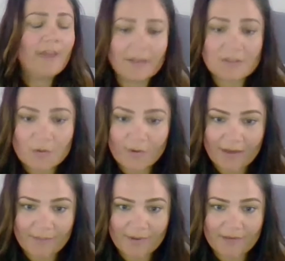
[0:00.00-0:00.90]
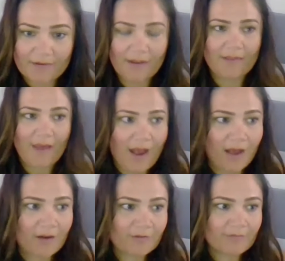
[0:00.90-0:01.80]
That is who I am at the
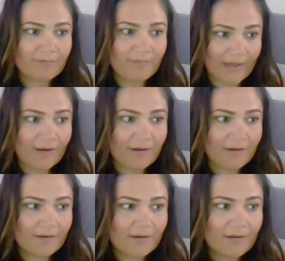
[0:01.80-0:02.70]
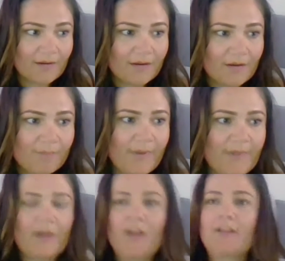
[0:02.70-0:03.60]
heart of me, but
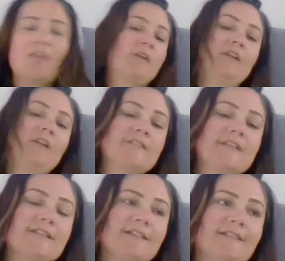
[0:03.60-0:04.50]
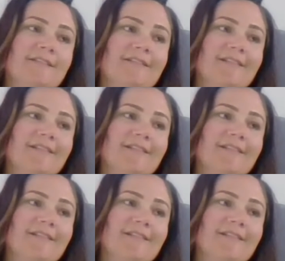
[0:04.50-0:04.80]
then I'd get really resistant.